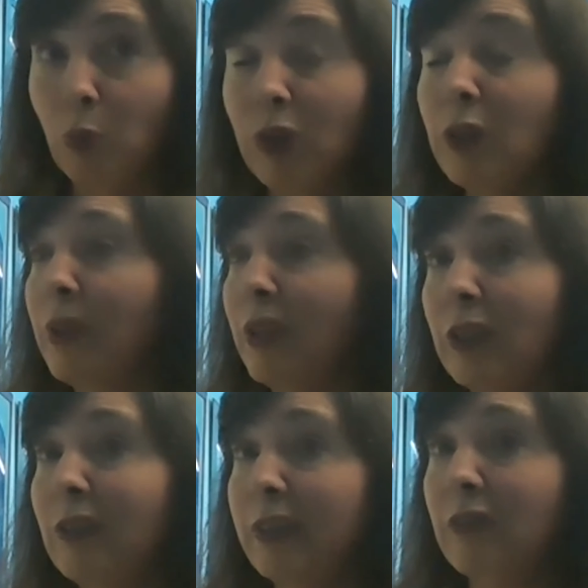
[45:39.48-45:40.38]
work with our
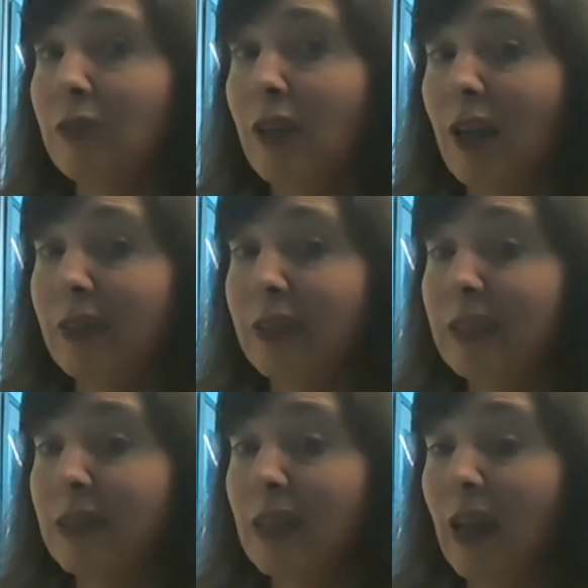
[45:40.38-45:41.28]
clinical
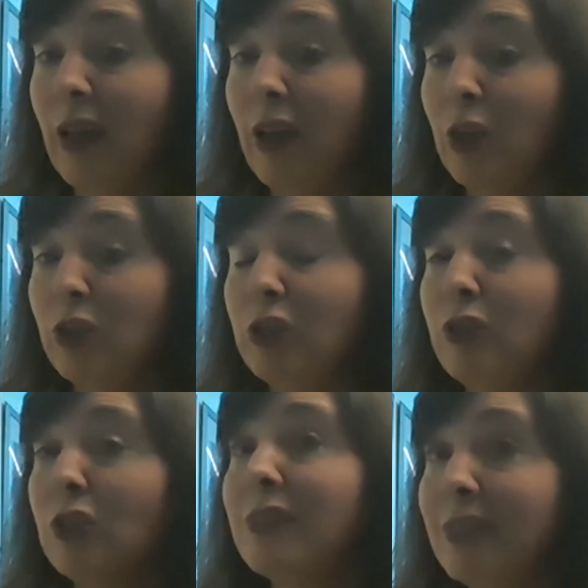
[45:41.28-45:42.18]
colleagues to
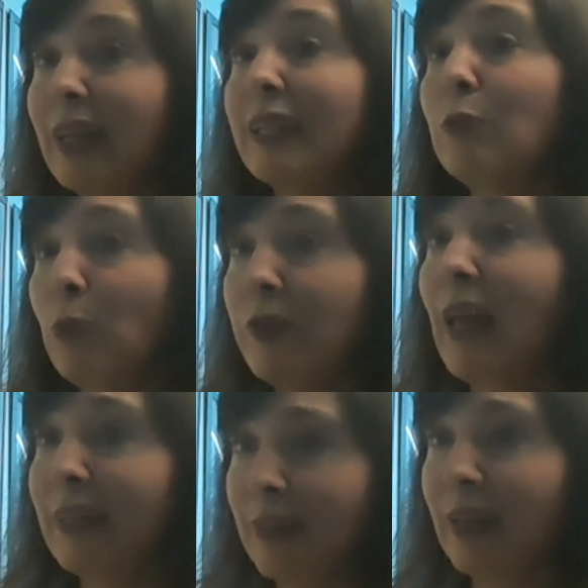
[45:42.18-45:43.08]
design what
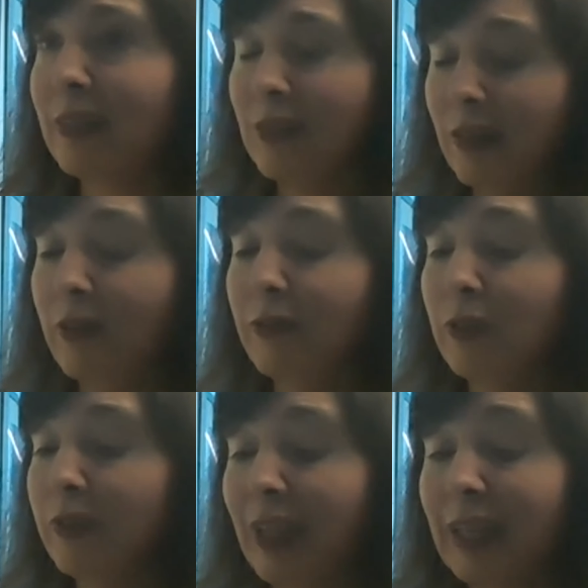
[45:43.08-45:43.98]
that next
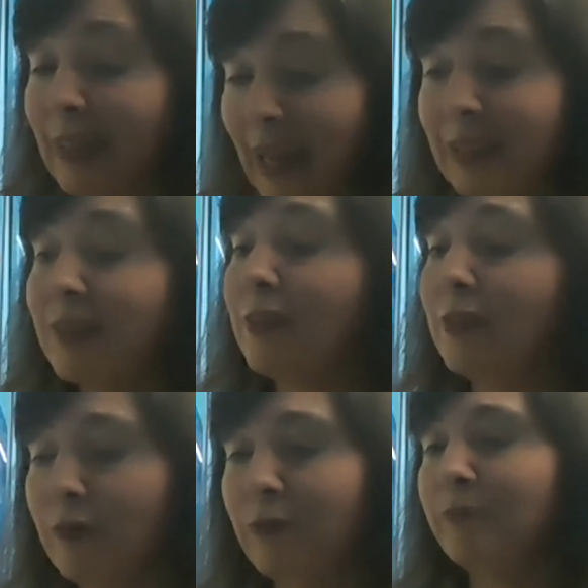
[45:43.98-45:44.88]
level, that next